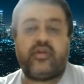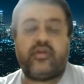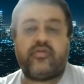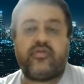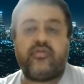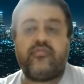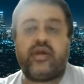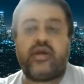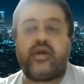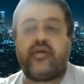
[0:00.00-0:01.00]
you know,
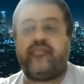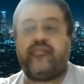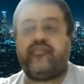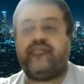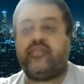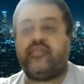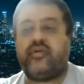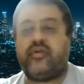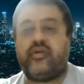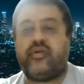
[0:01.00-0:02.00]

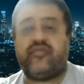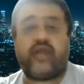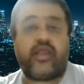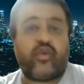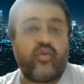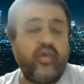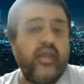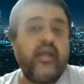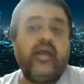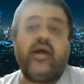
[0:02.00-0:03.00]
defy you
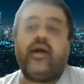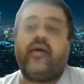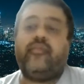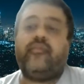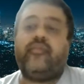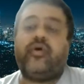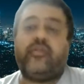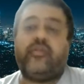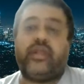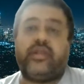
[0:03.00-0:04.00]
or
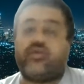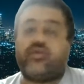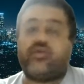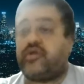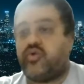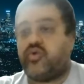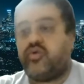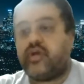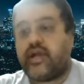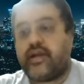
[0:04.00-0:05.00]
be disloyal to you.
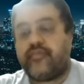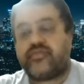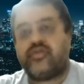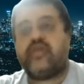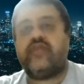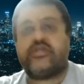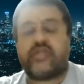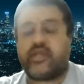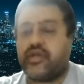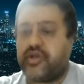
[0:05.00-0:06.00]
So they will
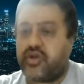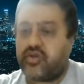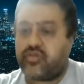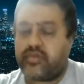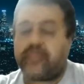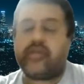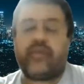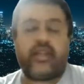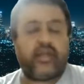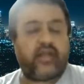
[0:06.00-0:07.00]
still continue. Maybe they
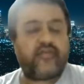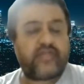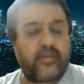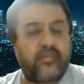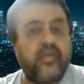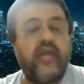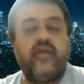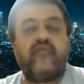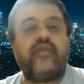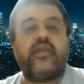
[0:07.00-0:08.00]
might have some
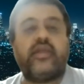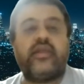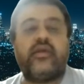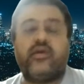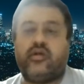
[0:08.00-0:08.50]
feeling